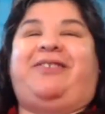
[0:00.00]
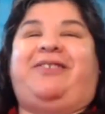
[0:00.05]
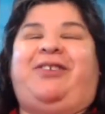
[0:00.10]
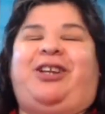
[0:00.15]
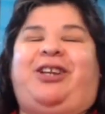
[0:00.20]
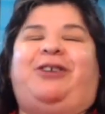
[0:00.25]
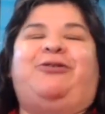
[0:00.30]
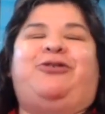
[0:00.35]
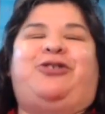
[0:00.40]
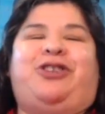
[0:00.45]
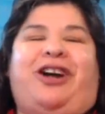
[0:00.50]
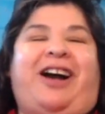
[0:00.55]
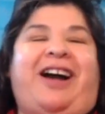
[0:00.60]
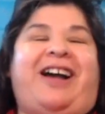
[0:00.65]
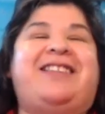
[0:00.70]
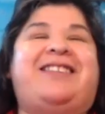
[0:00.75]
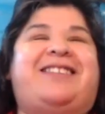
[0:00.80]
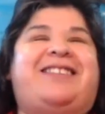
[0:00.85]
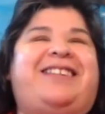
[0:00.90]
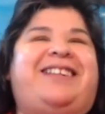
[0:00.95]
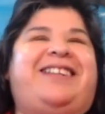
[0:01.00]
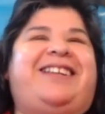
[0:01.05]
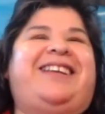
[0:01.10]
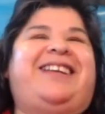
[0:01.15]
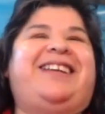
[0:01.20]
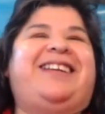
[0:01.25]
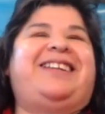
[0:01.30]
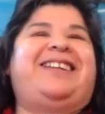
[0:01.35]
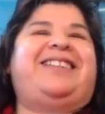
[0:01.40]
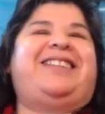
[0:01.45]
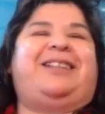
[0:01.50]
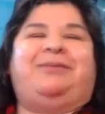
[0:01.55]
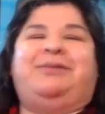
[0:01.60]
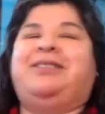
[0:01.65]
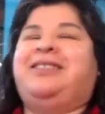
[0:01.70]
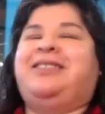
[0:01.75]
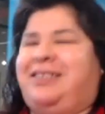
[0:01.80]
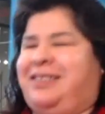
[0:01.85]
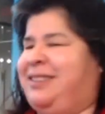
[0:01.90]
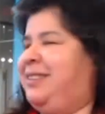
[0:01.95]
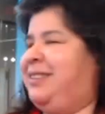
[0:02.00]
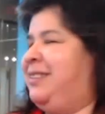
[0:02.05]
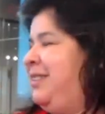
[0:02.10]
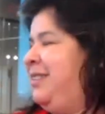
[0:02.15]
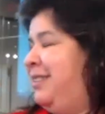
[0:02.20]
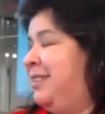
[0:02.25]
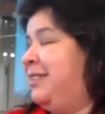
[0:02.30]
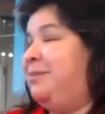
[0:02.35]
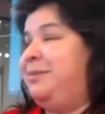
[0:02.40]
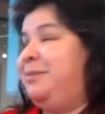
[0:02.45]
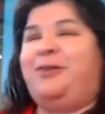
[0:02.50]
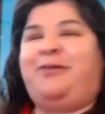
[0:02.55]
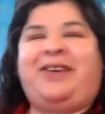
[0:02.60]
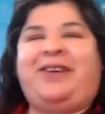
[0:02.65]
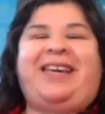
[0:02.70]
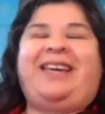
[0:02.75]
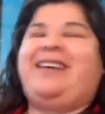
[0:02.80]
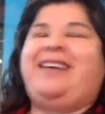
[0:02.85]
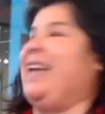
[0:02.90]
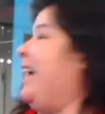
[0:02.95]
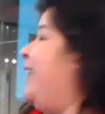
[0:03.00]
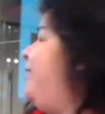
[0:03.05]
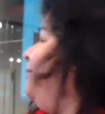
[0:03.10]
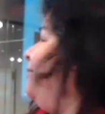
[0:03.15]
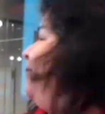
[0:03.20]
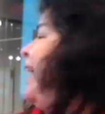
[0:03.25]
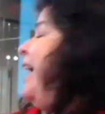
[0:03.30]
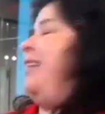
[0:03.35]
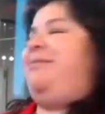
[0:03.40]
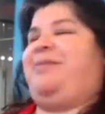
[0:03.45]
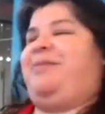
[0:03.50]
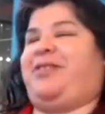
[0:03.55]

You know, Jaws, the movie. Yeah, that.